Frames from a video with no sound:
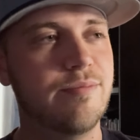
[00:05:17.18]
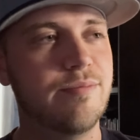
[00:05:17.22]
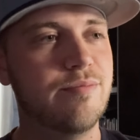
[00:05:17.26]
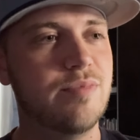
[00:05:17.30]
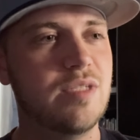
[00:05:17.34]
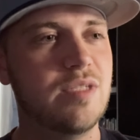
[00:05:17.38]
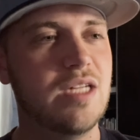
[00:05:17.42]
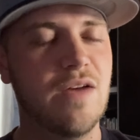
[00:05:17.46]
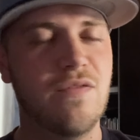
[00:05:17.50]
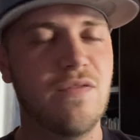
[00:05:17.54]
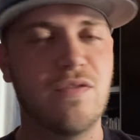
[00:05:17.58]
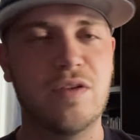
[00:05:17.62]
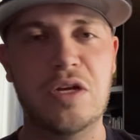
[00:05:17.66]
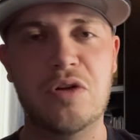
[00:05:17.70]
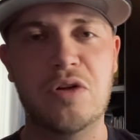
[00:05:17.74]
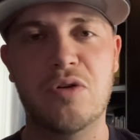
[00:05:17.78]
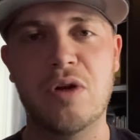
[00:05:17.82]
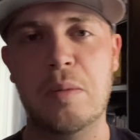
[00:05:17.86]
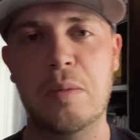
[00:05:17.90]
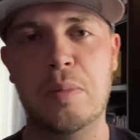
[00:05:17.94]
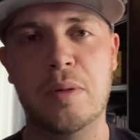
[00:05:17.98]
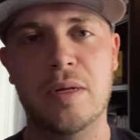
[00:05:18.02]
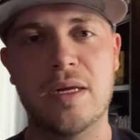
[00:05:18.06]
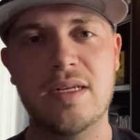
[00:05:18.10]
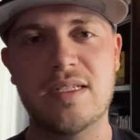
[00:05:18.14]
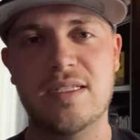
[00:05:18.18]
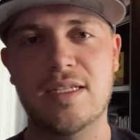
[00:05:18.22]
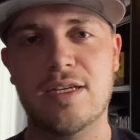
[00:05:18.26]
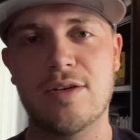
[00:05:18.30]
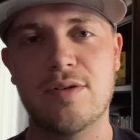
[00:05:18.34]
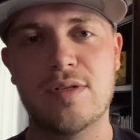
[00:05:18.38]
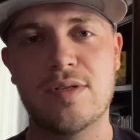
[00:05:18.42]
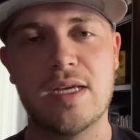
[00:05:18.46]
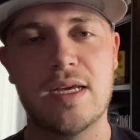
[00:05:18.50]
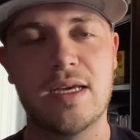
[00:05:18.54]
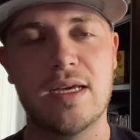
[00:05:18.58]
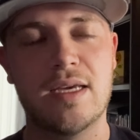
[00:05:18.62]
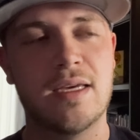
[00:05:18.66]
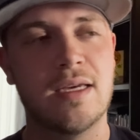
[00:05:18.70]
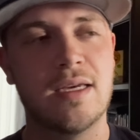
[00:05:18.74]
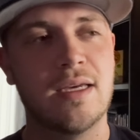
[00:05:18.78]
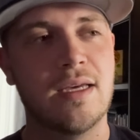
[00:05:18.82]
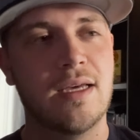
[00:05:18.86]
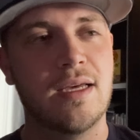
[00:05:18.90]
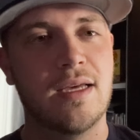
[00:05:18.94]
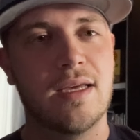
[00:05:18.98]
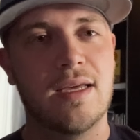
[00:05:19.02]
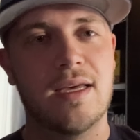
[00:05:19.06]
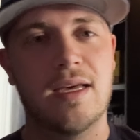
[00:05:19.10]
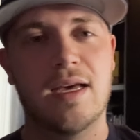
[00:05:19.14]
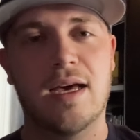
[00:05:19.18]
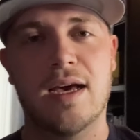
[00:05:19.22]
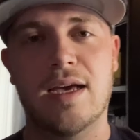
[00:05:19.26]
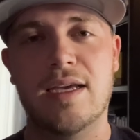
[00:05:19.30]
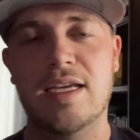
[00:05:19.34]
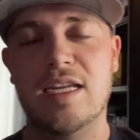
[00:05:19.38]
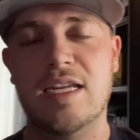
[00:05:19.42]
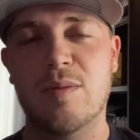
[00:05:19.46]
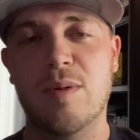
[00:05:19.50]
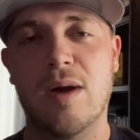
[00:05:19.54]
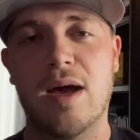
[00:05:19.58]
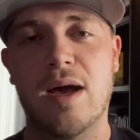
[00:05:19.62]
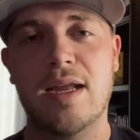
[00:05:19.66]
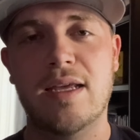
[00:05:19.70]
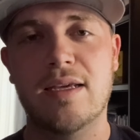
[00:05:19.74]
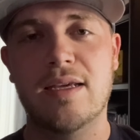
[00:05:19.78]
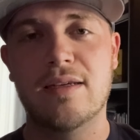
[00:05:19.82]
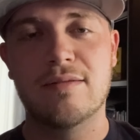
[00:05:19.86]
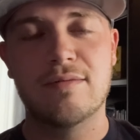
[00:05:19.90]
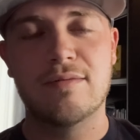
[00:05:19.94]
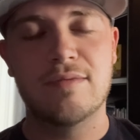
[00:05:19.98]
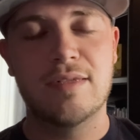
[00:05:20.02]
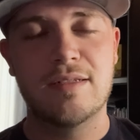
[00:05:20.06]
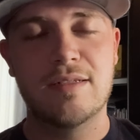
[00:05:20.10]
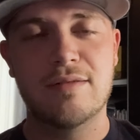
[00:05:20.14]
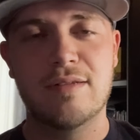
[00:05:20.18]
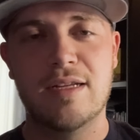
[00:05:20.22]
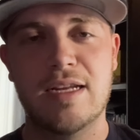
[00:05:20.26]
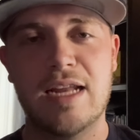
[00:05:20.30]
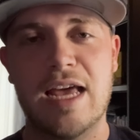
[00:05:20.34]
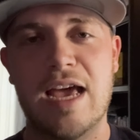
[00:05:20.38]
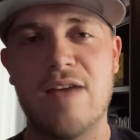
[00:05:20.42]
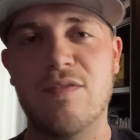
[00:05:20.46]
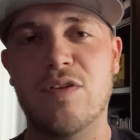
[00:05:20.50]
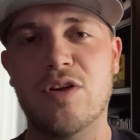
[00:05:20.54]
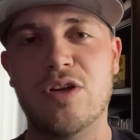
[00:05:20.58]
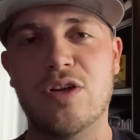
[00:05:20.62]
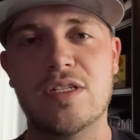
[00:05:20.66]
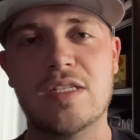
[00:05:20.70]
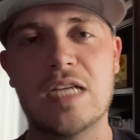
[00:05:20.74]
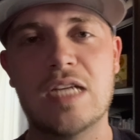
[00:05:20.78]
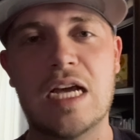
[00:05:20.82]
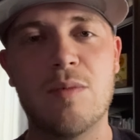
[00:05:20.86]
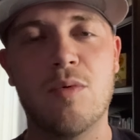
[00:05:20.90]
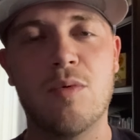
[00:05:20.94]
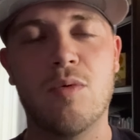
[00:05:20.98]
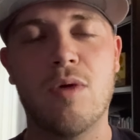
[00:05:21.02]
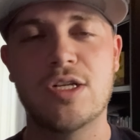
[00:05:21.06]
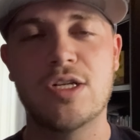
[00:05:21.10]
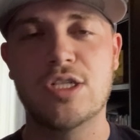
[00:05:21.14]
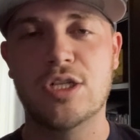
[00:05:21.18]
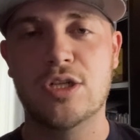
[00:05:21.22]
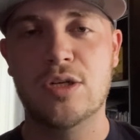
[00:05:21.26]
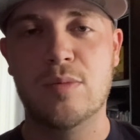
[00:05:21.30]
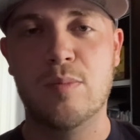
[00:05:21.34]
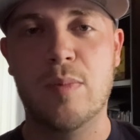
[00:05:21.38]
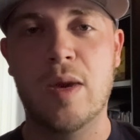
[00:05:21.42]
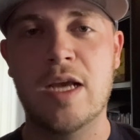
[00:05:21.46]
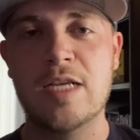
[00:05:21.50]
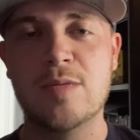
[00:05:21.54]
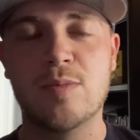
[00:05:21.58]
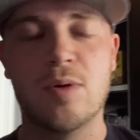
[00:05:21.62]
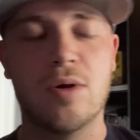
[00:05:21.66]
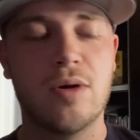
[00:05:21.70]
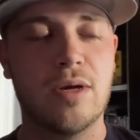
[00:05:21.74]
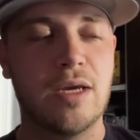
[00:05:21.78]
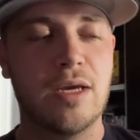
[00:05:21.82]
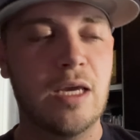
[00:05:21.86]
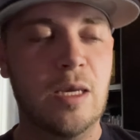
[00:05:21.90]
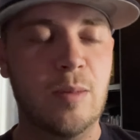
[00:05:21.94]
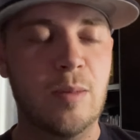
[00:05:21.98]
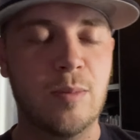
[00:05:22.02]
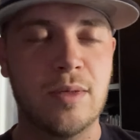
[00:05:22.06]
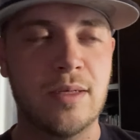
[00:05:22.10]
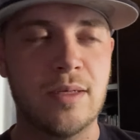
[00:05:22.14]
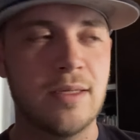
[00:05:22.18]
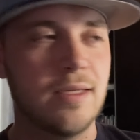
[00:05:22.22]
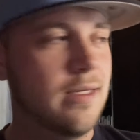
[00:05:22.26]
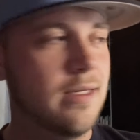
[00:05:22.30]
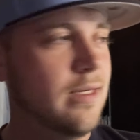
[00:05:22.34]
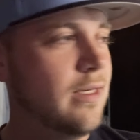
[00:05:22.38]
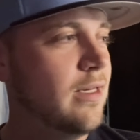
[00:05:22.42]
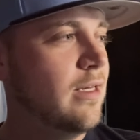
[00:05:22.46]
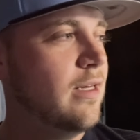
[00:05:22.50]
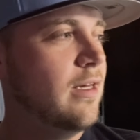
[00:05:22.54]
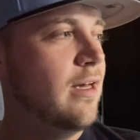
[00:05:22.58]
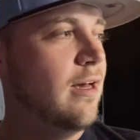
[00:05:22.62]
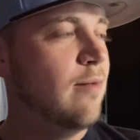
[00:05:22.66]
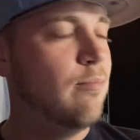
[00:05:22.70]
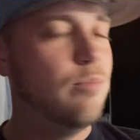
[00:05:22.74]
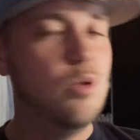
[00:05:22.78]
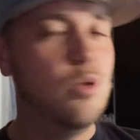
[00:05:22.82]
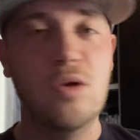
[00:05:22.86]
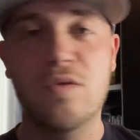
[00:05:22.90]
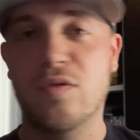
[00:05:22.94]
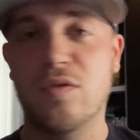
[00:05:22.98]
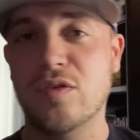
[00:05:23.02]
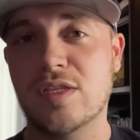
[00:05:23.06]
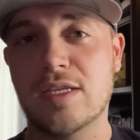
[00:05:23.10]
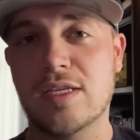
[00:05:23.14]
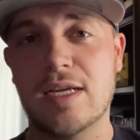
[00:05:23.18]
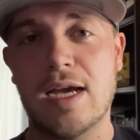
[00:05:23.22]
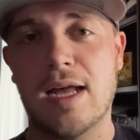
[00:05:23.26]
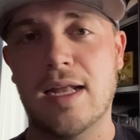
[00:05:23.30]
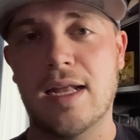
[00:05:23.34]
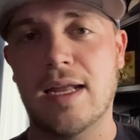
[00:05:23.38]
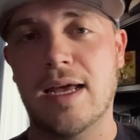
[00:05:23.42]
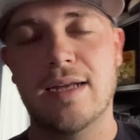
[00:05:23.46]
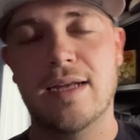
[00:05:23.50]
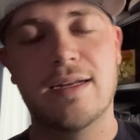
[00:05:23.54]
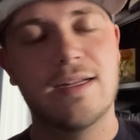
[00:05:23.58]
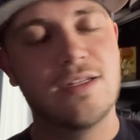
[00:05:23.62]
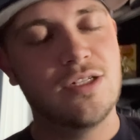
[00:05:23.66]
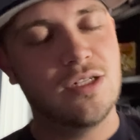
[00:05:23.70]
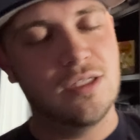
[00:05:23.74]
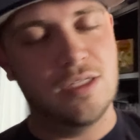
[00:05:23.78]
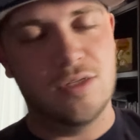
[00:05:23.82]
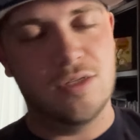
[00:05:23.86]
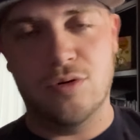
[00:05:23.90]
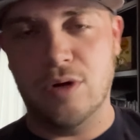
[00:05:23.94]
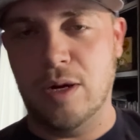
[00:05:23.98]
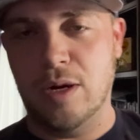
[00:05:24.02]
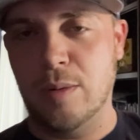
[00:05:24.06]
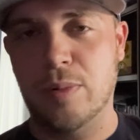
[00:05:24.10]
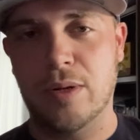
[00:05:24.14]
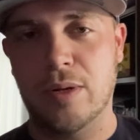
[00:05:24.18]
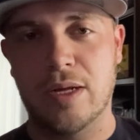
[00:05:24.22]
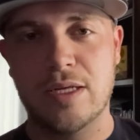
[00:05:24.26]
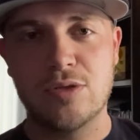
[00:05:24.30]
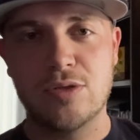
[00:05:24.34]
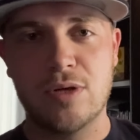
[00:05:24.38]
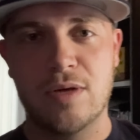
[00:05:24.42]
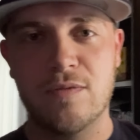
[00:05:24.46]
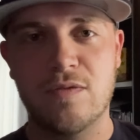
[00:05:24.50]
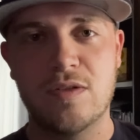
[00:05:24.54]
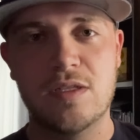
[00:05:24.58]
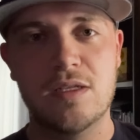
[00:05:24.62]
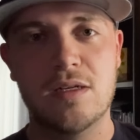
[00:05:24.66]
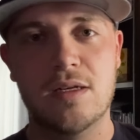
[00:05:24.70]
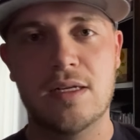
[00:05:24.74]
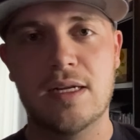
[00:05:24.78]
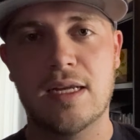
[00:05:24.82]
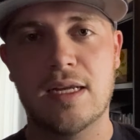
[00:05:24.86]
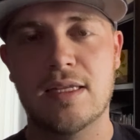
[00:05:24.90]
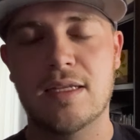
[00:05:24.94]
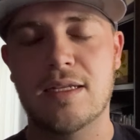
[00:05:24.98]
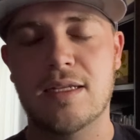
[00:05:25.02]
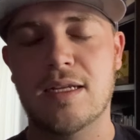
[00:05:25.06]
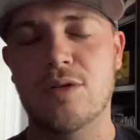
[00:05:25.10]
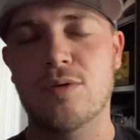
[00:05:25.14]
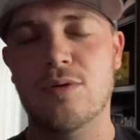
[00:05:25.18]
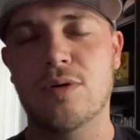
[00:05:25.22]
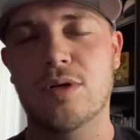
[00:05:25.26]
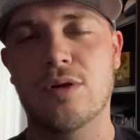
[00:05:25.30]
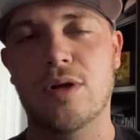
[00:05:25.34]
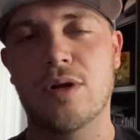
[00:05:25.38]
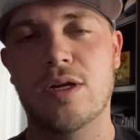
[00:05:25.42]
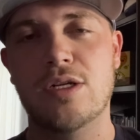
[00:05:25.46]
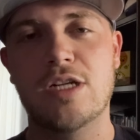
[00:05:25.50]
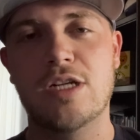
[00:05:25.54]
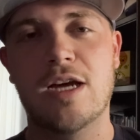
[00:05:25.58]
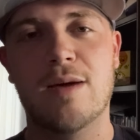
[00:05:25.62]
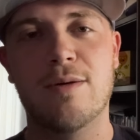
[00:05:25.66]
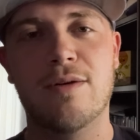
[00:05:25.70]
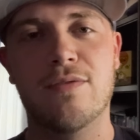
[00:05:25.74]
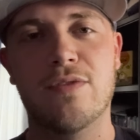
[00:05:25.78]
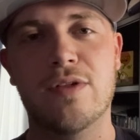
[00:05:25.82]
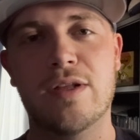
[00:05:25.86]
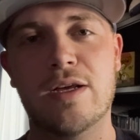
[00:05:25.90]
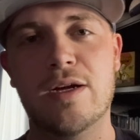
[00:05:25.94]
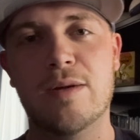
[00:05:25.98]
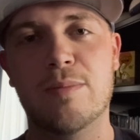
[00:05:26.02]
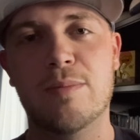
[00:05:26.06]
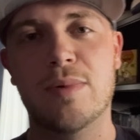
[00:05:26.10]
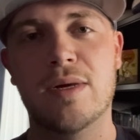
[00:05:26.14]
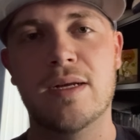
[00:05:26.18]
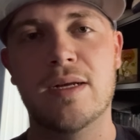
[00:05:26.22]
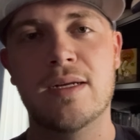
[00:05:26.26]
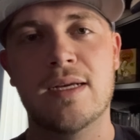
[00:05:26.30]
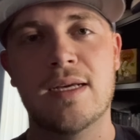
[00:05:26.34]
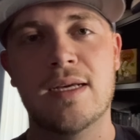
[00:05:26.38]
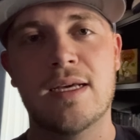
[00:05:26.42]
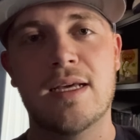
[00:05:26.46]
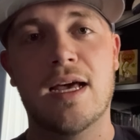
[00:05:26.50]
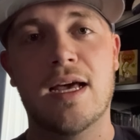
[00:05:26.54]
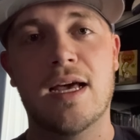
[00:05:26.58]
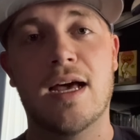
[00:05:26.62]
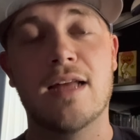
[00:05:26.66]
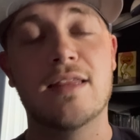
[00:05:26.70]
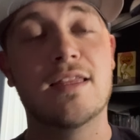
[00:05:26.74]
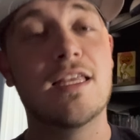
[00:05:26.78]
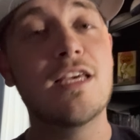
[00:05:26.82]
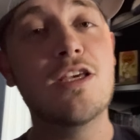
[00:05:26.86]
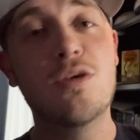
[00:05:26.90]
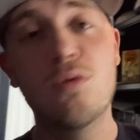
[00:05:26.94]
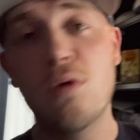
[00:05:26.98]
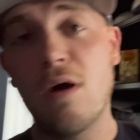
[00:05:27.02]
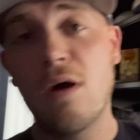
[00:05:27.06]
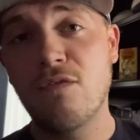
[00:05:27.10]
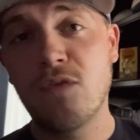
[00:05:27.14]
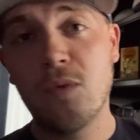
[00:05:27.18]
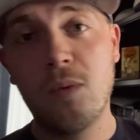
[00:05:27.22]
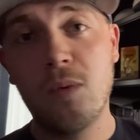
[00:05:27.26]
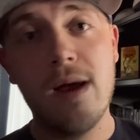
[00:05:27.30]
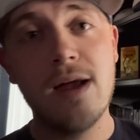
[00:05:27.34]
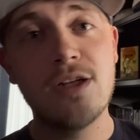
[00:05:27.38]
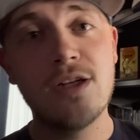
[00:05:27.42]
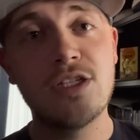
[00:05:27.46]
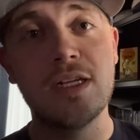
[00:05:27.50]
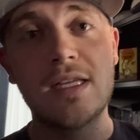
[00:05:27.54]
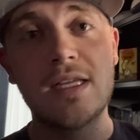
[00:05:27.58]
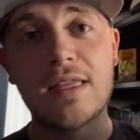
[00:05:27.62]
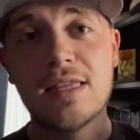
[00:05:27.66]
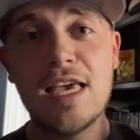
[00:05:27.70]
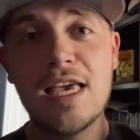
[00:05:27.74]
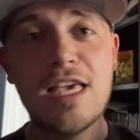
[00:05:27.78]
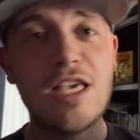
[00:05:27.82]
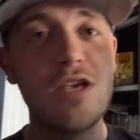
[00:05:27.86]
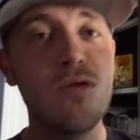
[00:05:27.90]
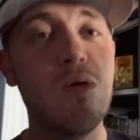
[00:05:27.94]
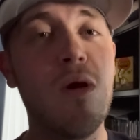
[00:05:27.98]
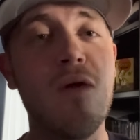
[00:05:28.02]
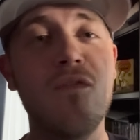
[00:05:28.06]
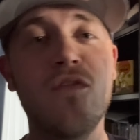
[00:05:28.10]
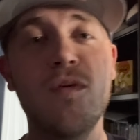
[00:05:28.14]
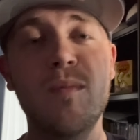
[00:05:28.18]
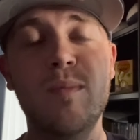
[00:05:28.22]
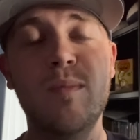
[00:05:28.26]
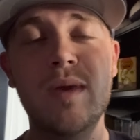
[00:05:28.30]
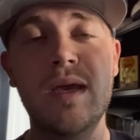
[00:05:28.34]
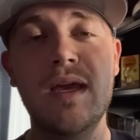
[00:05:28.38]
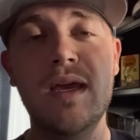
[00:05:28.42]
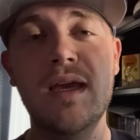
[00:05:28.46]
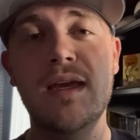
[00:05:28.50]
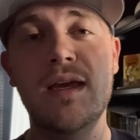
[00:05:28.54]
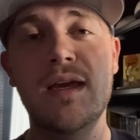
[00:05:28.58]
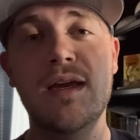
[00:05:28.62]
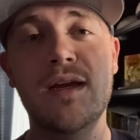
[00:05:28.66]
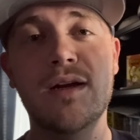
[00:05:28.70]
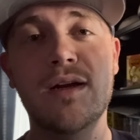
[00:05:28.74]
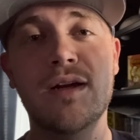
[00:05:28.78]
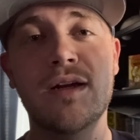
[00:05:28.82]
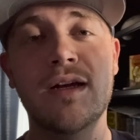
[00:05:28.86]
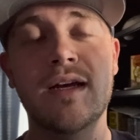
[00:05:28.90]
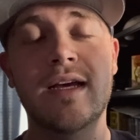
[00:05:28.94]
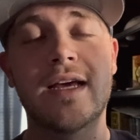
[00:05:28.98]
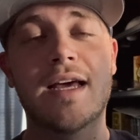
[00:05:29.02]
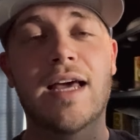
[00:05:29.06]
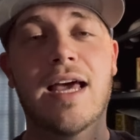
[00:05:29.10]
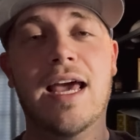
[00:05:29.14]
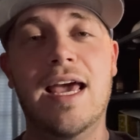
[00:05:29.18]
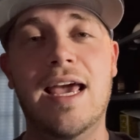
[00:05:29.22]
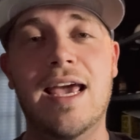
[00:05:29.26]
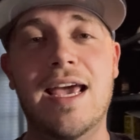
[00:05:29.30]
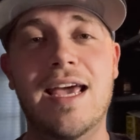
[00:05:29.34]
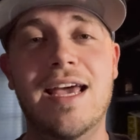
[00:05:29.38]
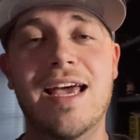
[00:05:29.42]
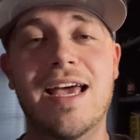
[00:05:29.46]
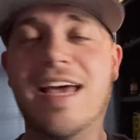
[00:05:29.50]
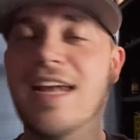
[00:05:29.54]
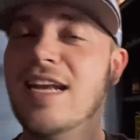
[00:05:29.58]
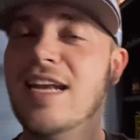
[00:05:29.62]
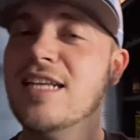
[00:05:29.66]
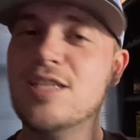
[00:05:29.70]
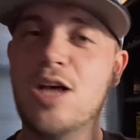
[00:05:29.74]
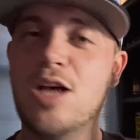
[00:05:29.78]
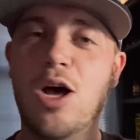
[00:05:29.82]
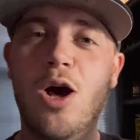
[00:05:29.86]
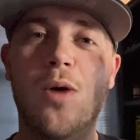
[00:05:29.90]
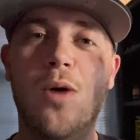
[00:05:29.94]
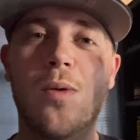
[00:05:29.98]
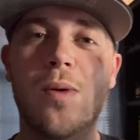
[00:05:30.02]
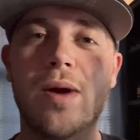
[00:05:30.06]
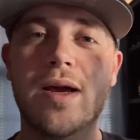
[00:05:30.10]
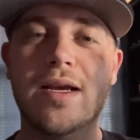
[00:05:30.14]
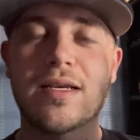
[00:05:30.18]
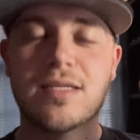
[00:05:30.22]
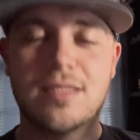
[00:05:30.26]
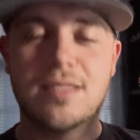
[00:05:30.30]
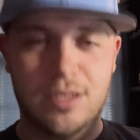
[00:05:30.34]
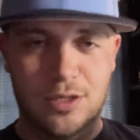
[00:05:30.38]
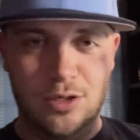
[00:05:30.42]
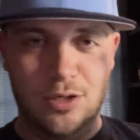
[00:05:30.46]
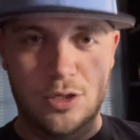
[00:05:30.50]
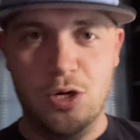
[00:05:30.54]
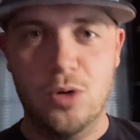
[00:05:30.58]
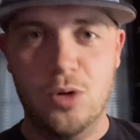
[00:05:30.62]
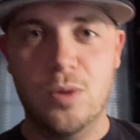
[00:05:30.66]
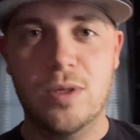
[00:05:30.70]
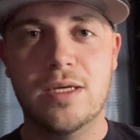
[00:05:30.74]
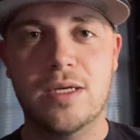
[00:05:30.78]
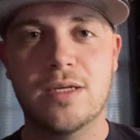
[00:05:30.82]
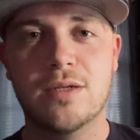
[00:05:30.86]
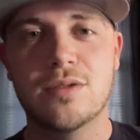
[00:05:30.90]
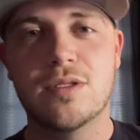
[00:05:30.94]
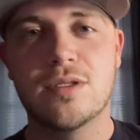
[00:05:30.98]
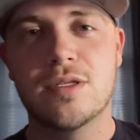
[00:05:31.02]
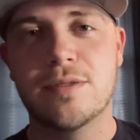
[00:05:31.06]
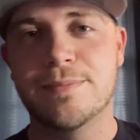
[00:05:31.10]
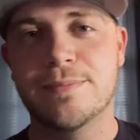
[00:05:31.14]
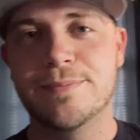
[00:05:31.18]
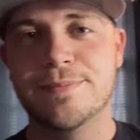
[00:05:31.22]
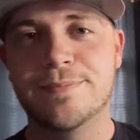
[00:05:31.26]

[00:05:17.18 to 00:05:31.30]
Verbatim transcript: definitely a great place to go take uh, anybody and, and, and, have a good time and watch a good baseball game a beautiful skylight. It's just a great place, great facility. I think they do a great job over there. But uh, thank you all for watching. Thank you all for being here. And, and as always, go Heels.